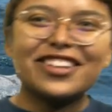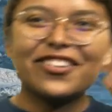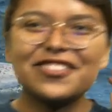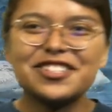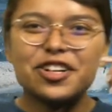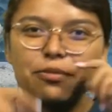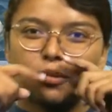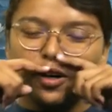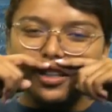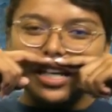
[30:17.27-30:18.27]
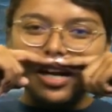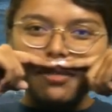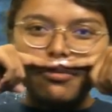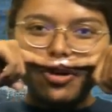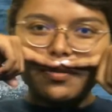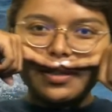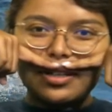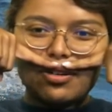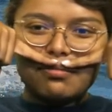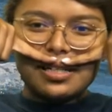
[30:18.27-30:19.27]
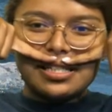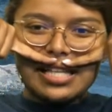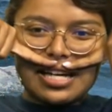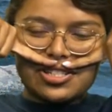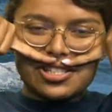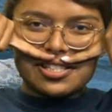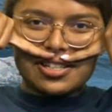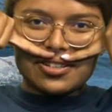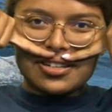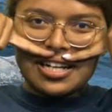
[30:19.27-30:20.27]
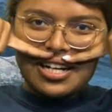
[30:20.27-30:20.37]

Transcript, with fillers: dolphins are born, they are born with little mustaches though,